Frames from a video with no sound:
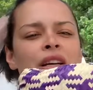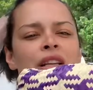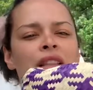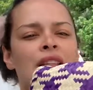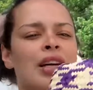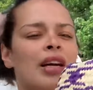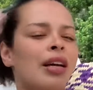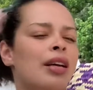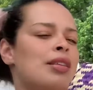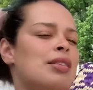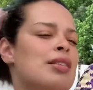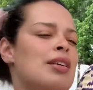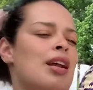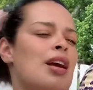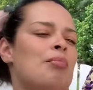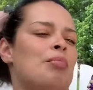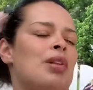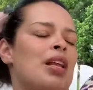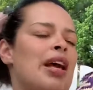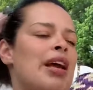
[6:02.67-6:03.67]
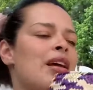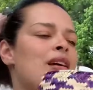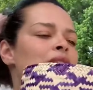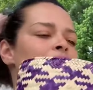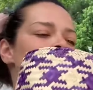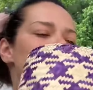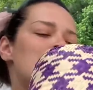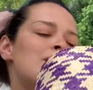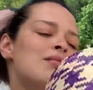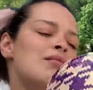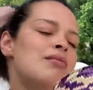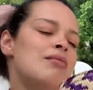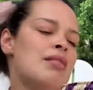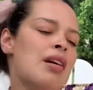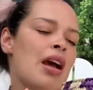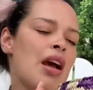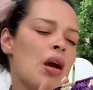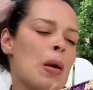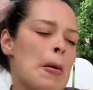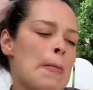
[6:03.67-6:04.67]
this and I'm like, oh,
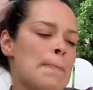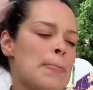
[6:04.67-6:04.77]
how